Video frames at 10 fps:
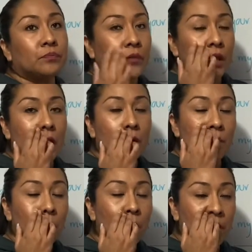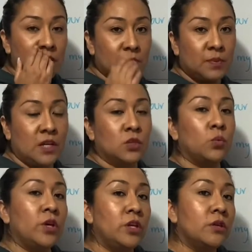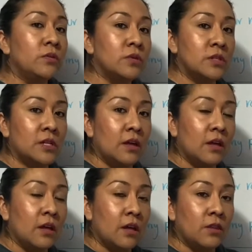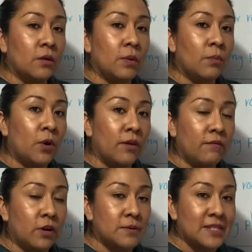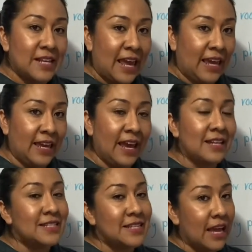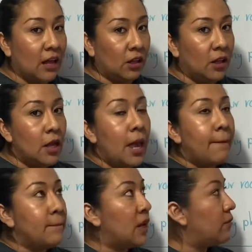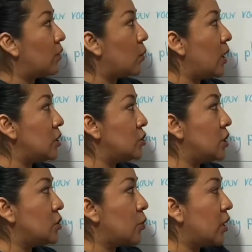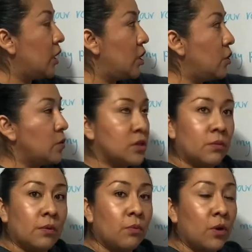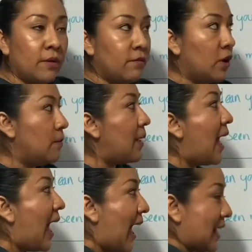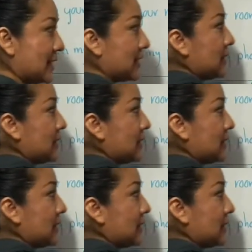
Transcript: reported speech, we use the reporting verb say and tell, but for questions, we're going to use the reporting verb ask.